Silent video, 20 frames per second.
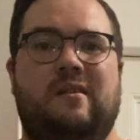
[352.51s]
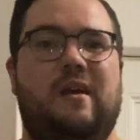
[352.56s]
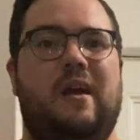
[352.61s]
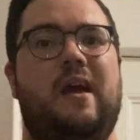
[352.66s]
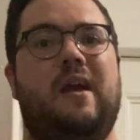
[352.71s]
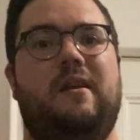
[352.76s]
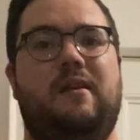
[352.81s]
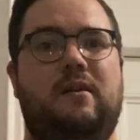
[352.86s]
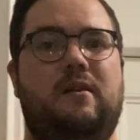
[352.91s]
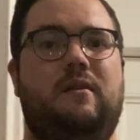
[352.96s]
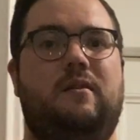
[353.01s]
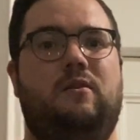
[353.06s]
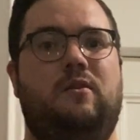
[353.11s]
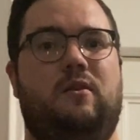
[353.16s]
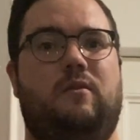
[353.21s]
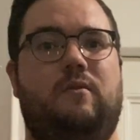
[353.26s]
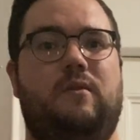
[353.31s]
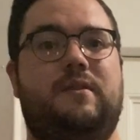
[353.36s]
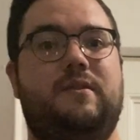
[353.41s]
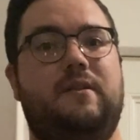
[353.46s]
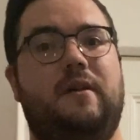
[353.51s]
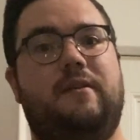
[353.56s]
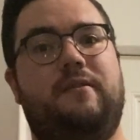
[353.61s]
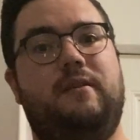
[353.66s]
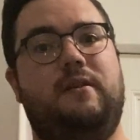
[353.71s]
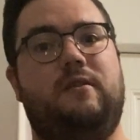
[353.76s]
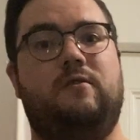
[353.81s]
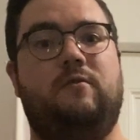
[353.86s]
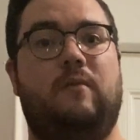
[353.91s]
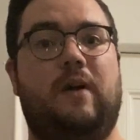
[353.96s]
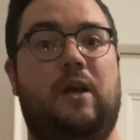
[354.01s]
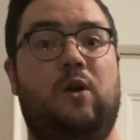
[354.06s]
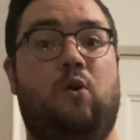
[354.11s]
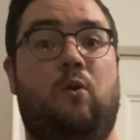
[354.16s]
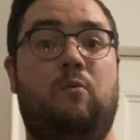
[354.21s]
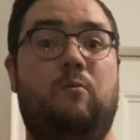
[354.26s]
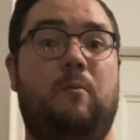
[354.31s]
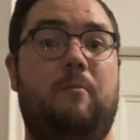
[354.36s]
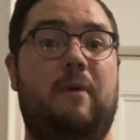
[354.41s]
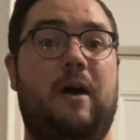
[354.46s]
And it's nothing to write
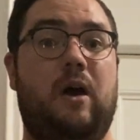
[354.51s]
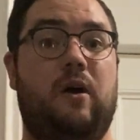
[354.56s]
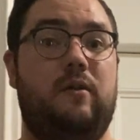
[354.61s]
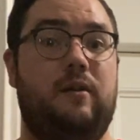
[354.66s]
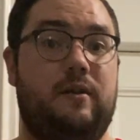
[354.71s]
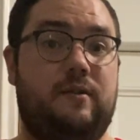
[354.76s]
home about.